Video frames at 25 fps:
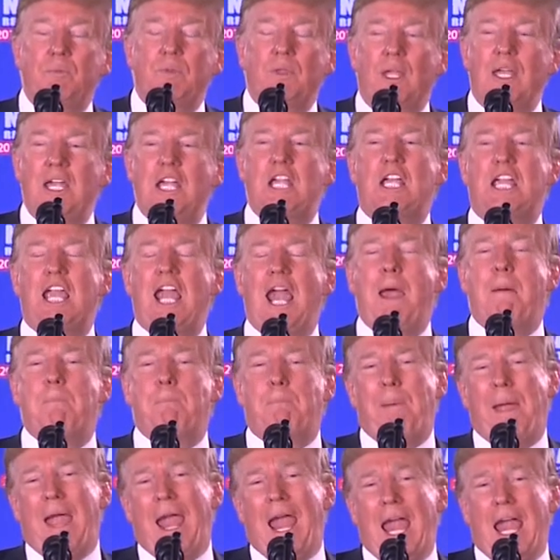He
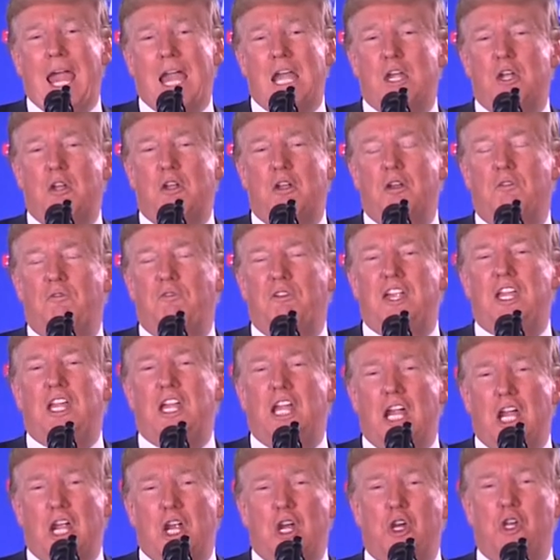campaigned for
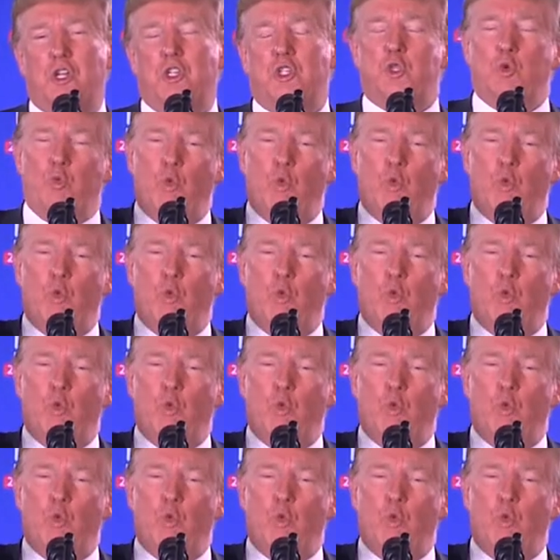years.